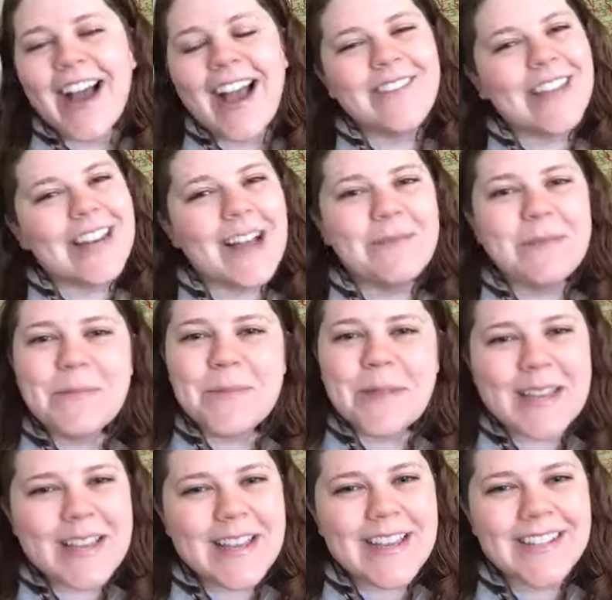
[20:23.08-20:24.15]
I mean, I'm a
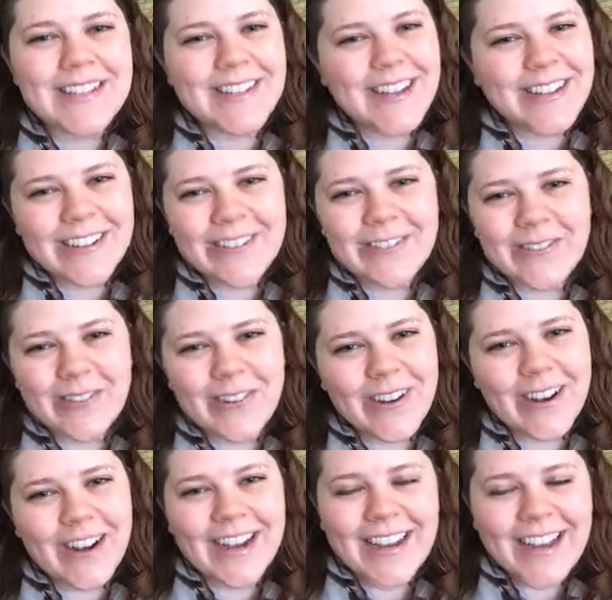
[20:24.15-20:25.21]
big sucker
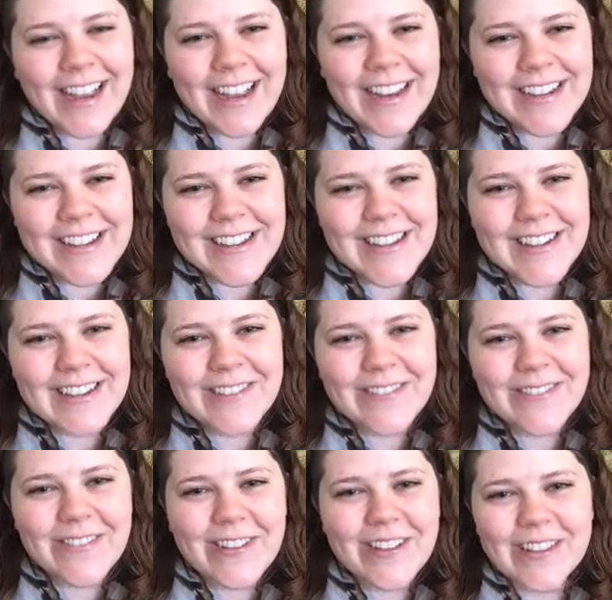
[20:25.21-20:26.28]
for any kind of
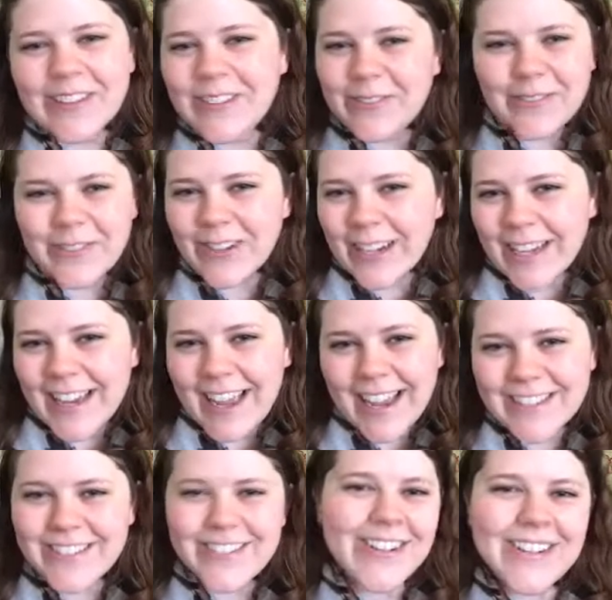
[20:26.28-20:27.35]
little free
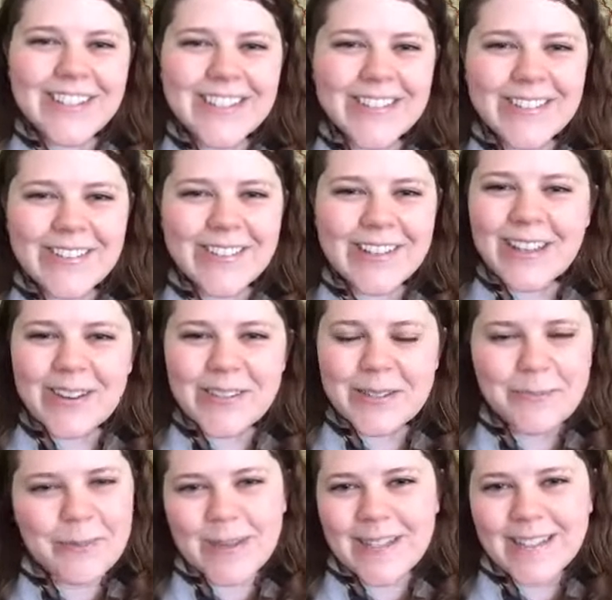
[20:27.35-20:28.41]
extra. So he
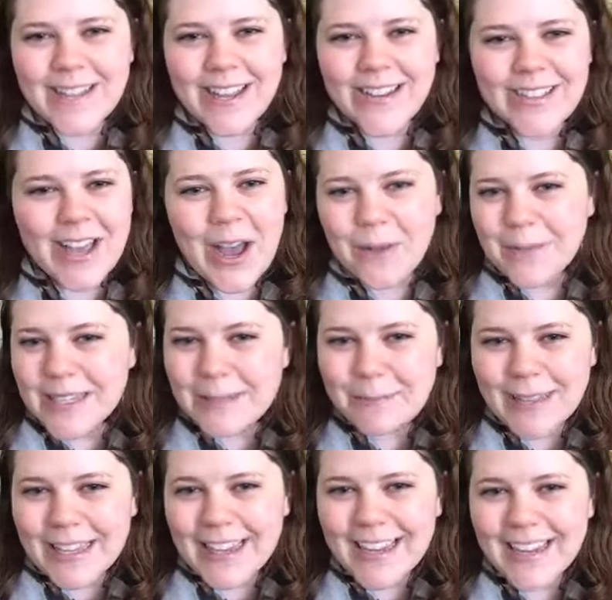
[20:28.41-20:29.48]
always brings out the hummus
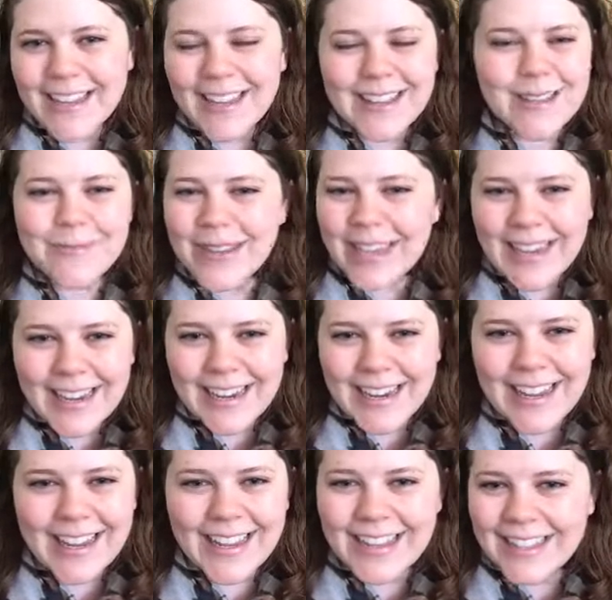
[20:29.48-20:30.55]
plate at the
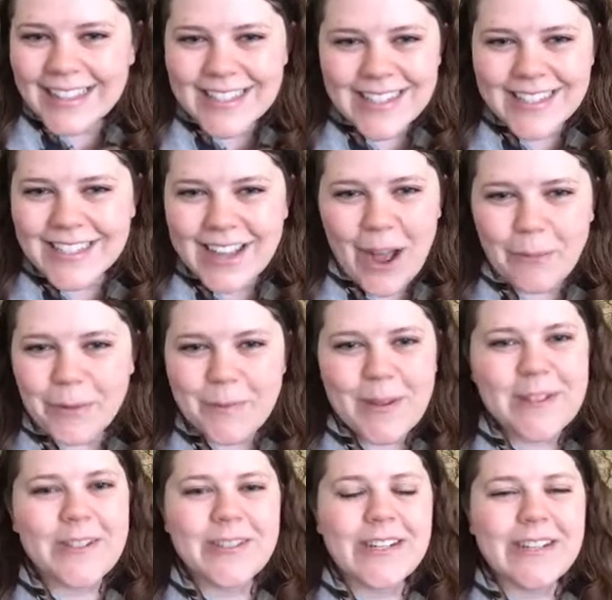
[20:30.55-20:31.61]
beginning. That's just
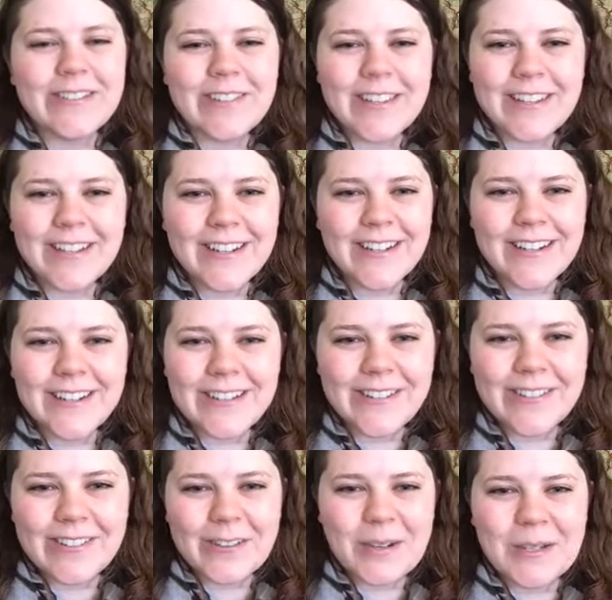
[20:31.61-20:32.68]
complimentary with your
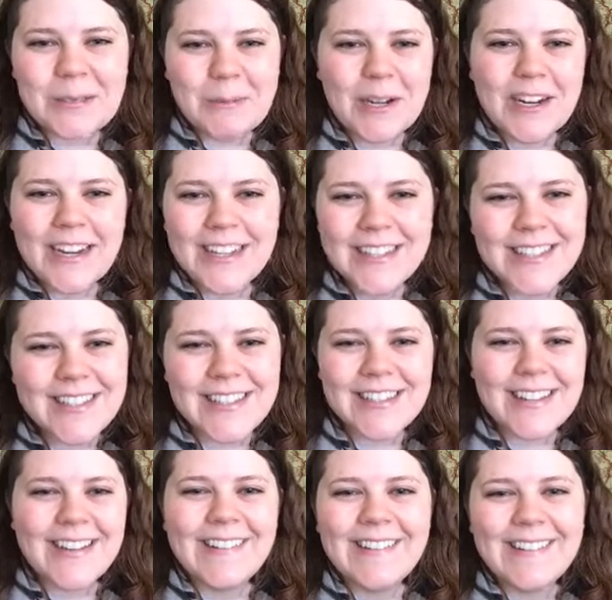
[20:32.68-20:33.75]
experience.
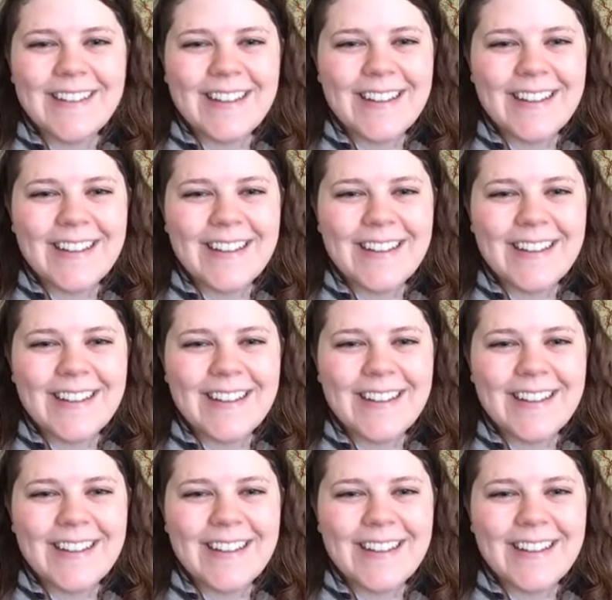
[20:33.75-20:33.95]
So